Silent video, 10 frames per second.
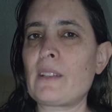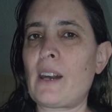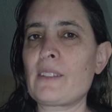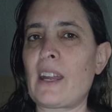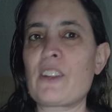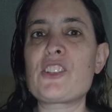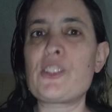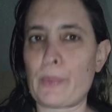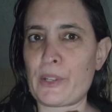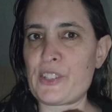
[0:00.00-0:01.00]
a large
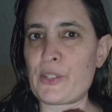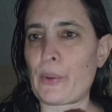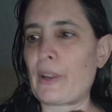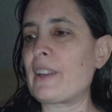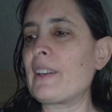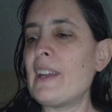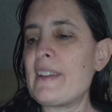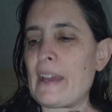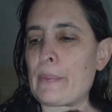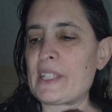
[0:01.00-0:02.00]
superstore
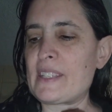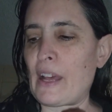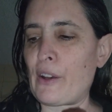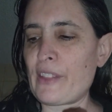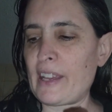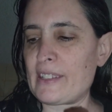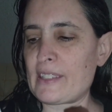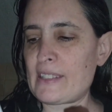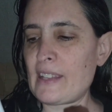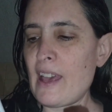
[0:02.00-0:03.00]
that would sell
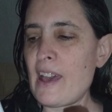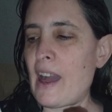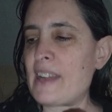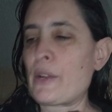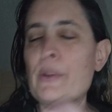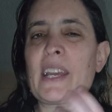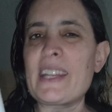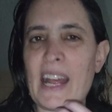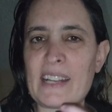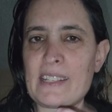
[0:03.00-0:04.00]
this. I don't
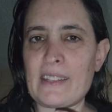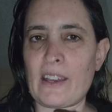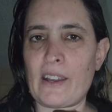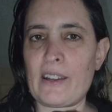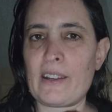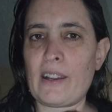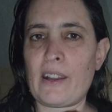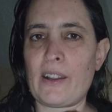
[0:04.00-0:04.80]
connect the